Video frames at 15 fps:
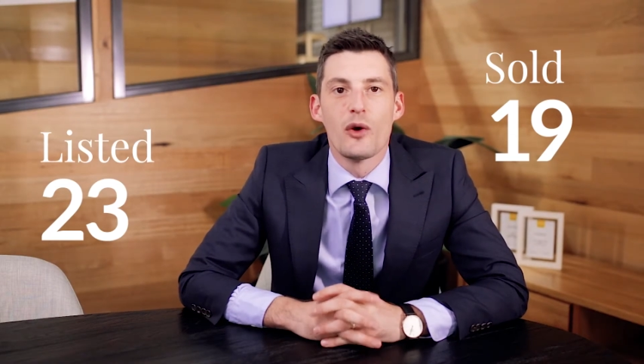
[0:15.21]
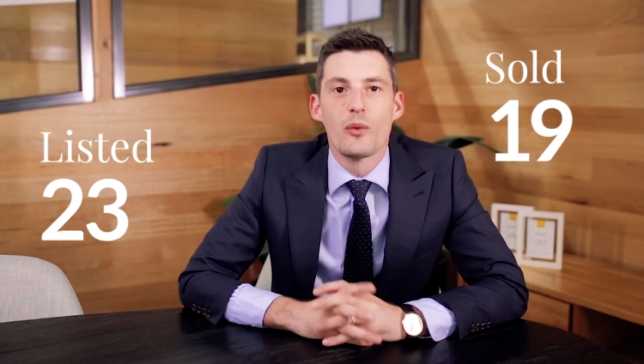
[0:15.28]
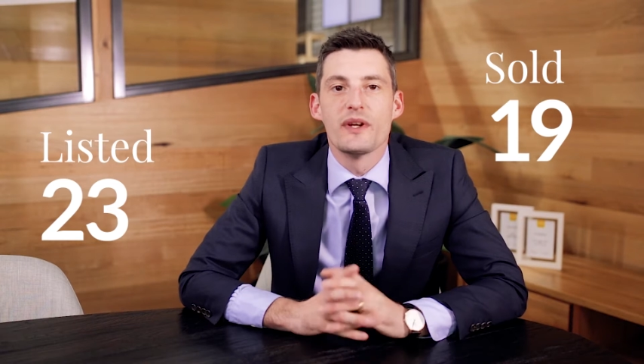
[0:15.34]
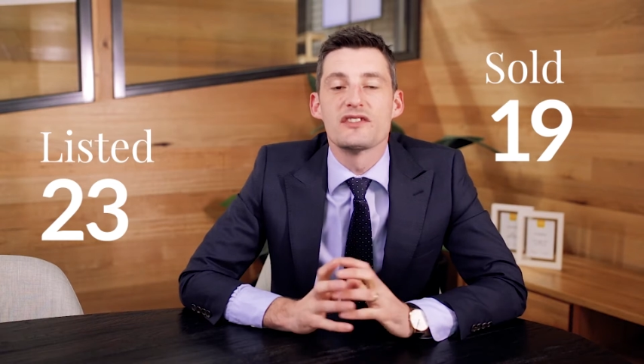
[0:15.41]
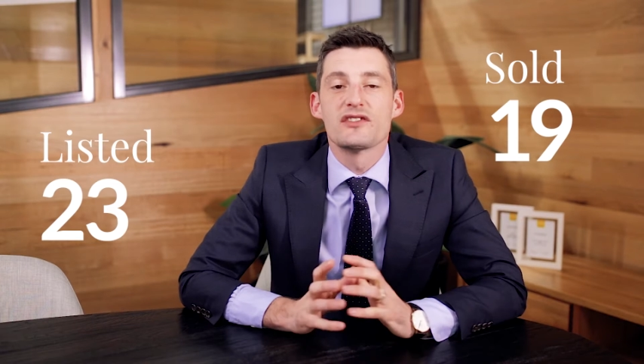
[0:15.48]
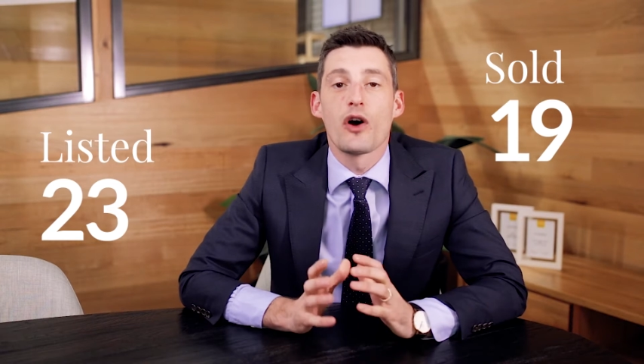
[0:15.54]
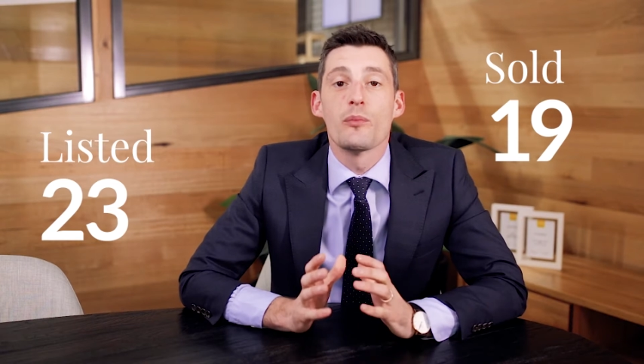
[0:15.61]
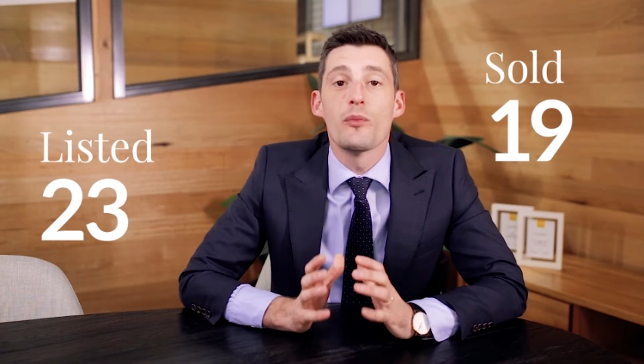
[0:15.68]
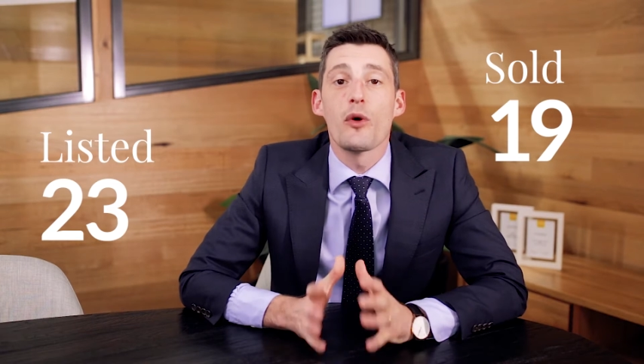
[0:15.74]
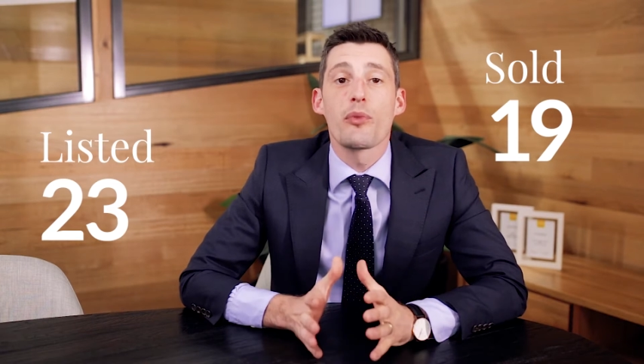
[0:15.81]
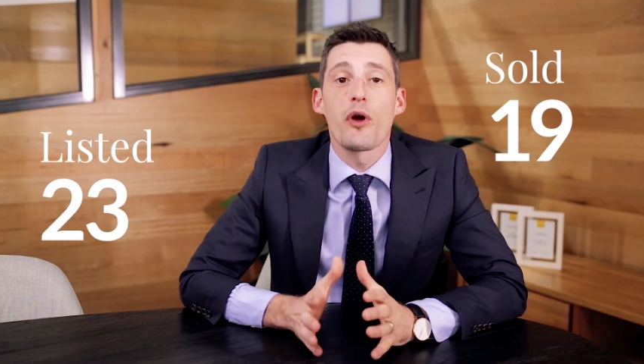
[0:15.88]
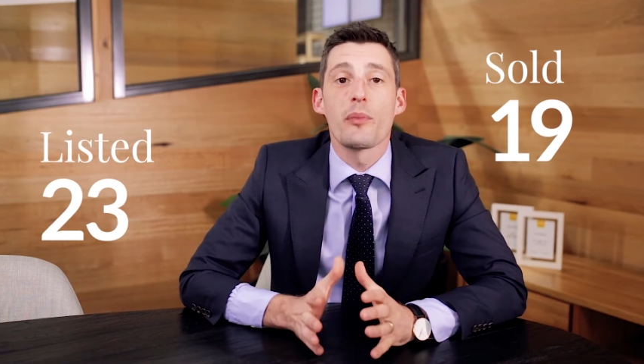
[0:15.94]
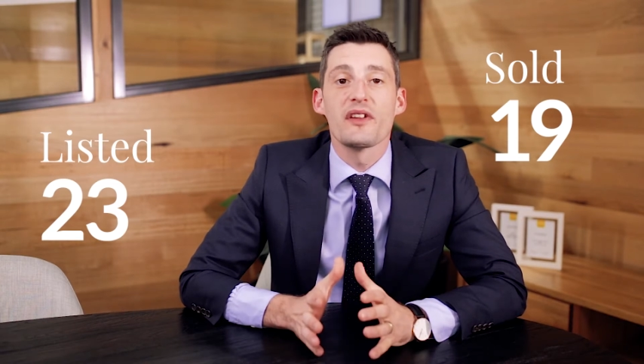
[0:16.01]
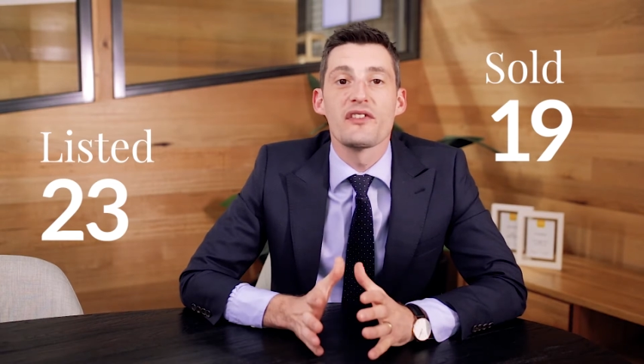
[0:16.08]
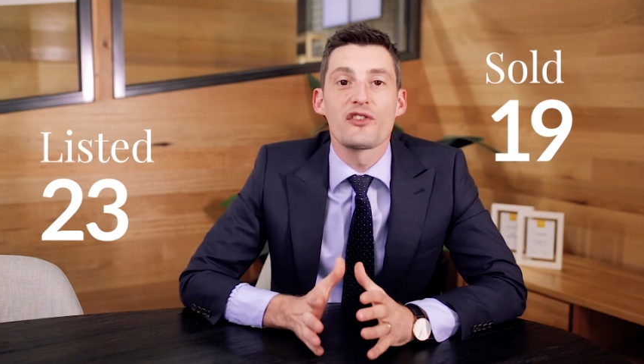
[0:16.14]
we sold more
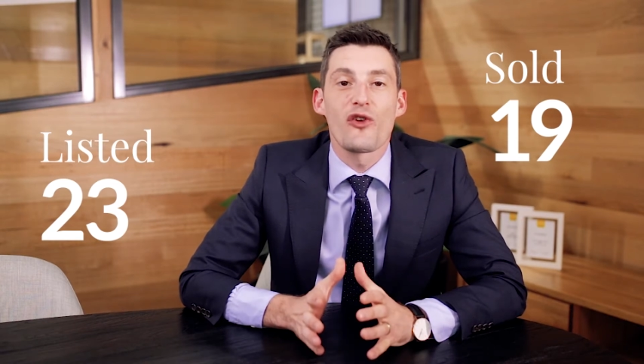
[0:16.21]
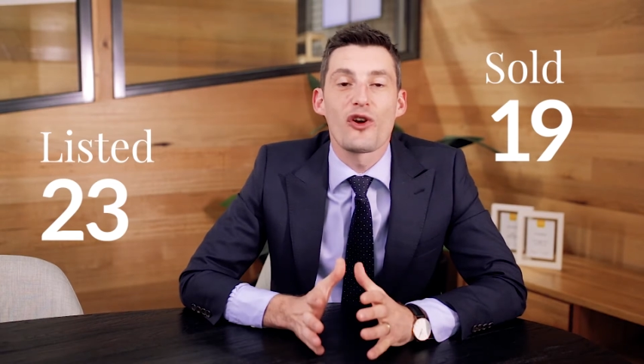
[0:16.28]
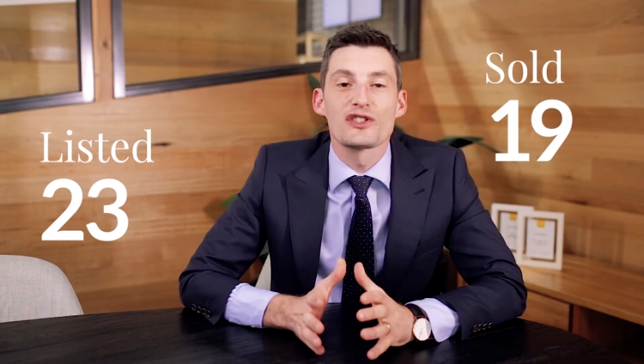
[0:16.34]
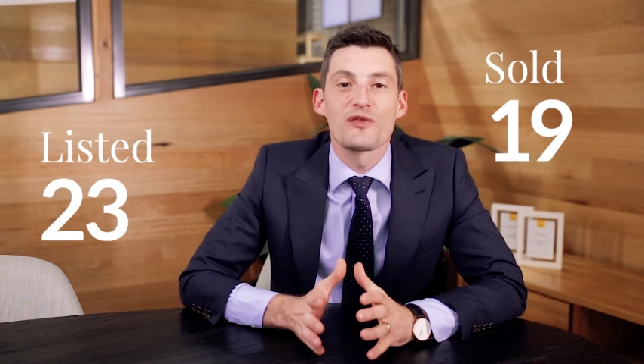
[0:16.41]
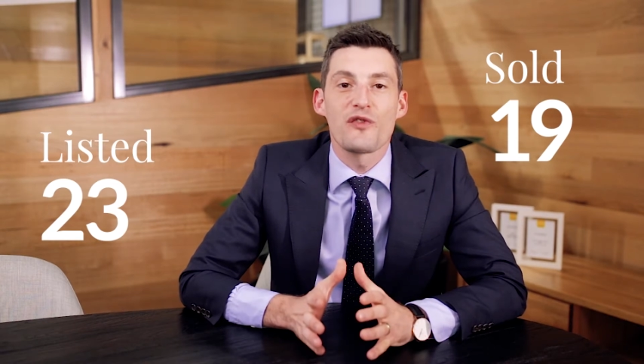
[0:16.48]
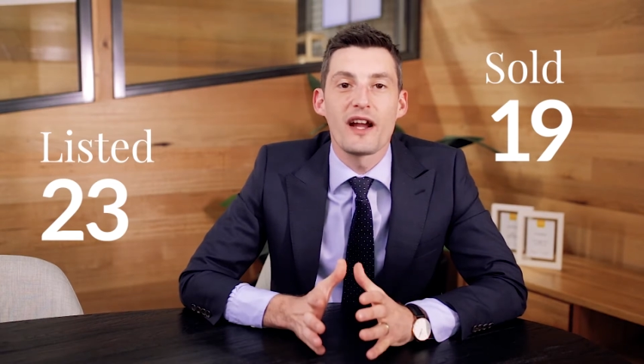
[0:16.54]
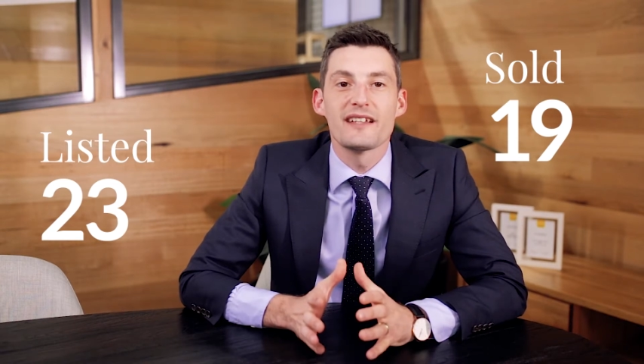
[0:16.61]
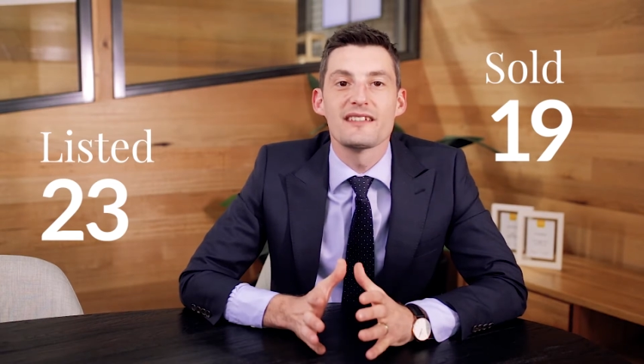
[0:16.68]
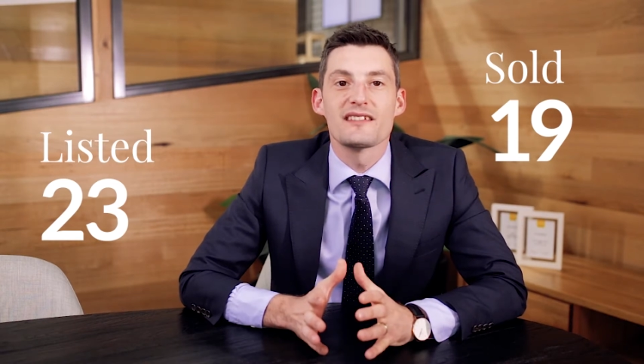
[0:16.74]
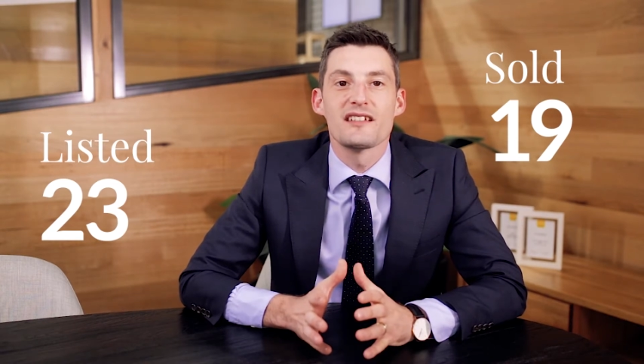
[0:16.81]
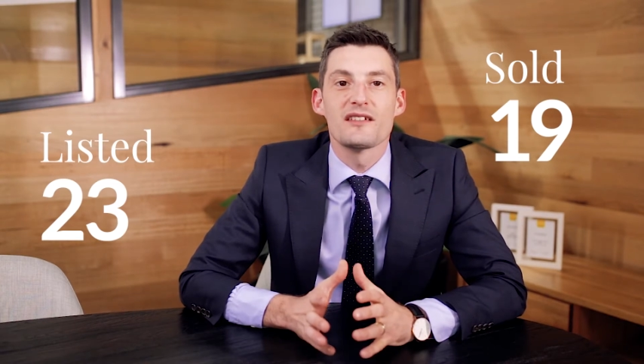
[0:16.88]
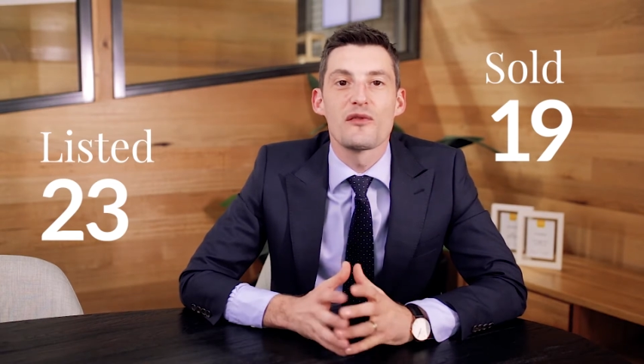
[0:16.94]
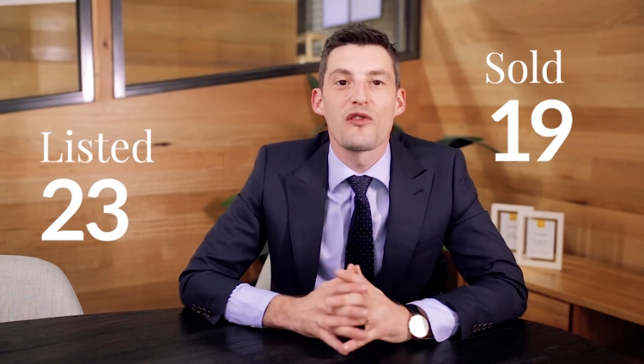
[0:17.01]
properties across Frankston,